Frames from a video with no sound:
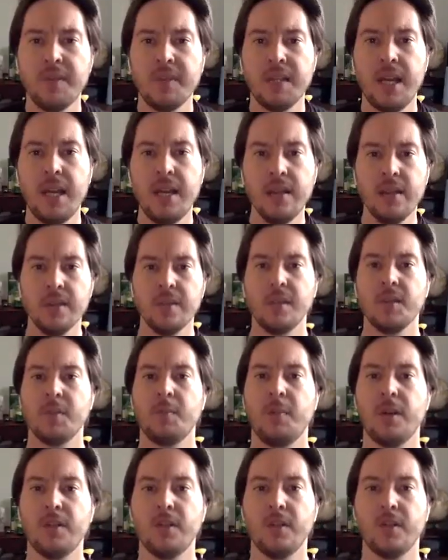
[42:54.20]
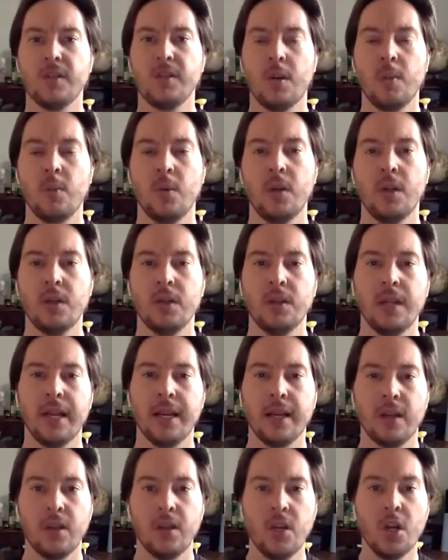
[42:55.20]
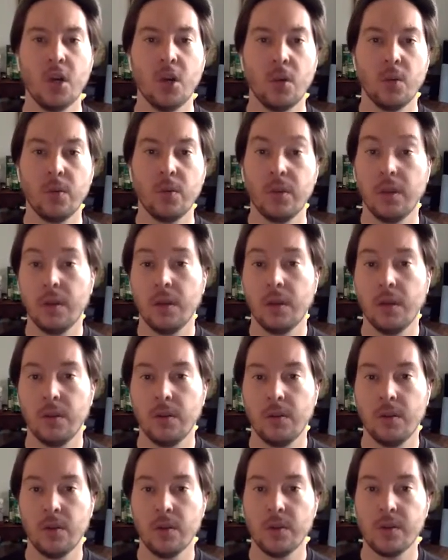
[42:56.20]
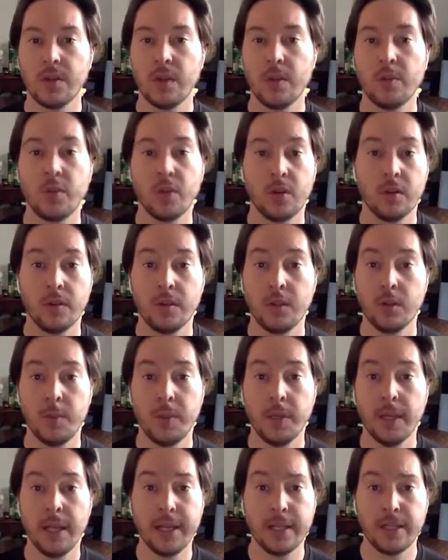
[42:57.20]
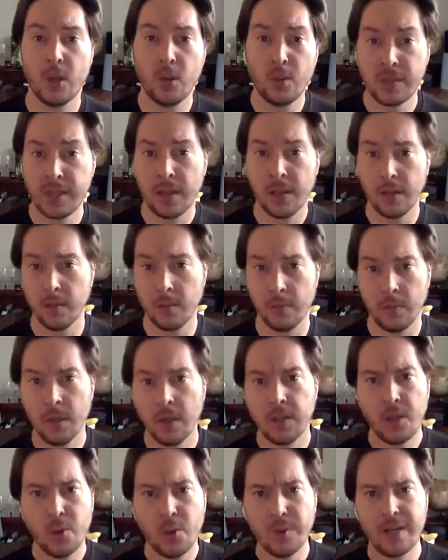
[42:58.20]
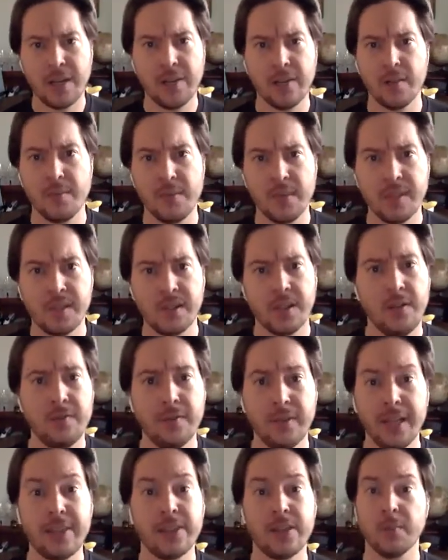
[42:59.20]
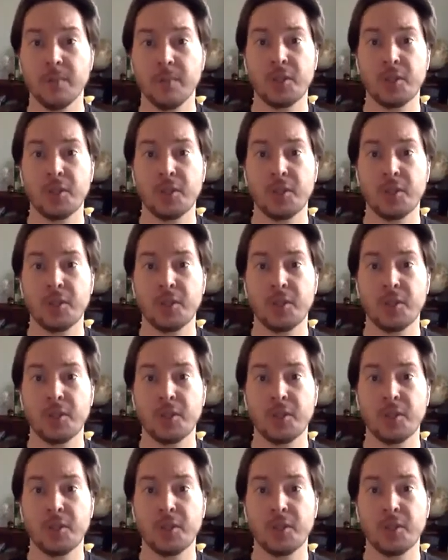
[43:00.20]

saying this as much as someone like, there's some journalists who'd be like, don't tell them this stuff, let them